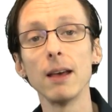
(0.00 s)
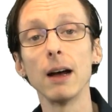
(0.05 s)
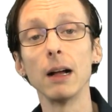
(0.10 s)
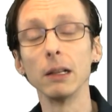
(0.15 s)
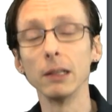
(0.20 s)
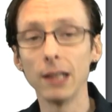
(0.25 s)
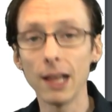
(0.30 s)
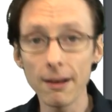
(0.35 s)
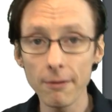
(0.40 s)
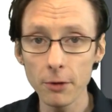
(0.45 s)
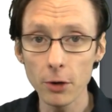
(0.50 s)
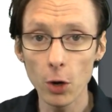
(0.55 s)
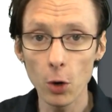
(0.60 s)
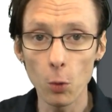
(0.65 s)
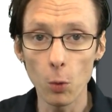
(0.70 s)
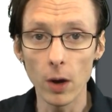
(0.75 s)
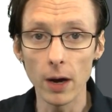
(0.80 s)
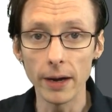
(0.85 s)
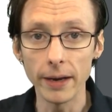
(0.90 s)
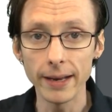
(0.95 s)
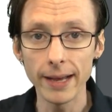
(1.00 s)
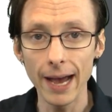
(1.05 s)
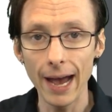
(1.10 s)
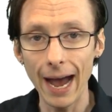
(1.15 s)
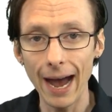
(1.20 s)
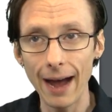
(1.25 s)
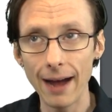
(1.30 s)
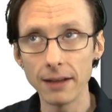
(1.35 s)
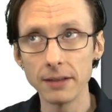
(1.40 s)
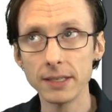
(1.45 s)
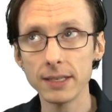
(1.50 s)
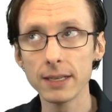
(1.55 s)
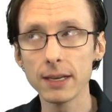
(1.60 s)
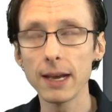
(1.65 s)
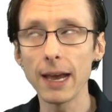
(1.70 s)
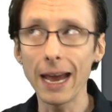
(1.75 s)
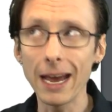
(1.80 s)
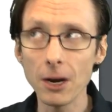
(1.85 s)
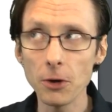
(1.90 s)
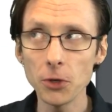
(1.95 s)
1101 adds
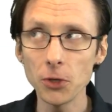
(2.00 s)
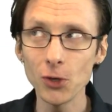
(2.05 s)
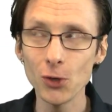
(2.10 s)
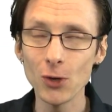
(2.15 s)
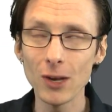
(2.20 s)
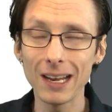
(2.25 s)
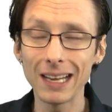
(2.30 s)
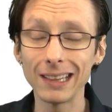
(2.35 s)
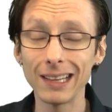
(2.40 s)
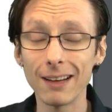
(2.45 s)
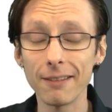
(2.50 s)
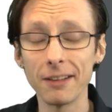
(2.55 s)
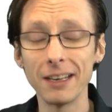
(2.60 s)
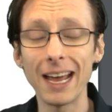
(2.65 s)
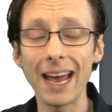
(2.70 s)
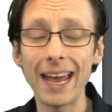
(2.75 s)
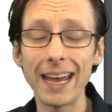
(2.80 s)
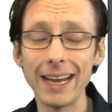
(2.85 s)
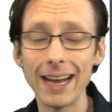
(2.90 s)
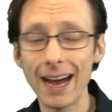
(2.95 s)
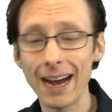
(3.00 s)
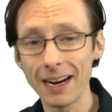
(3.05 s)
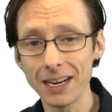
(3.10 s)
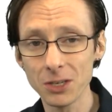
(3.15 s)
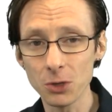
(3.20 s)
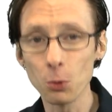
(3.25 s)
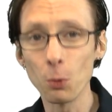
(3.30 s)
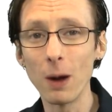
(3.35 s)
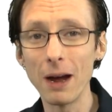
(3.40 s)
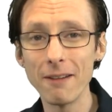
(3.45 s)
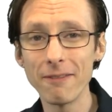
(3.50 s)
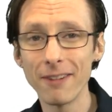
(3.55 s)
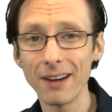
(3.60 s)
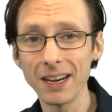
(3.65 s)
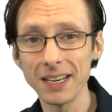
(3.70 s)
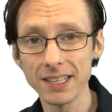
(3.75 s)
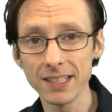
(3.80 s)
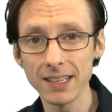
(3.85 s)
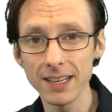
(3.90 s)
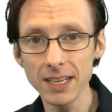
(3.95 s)
802.11ax or Wi-Fi
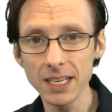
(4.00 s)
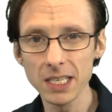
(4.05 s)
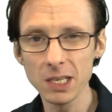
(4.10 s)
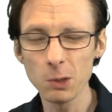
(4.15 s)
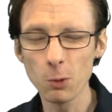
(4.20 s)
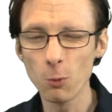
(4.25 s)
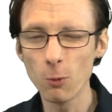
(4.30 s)
6,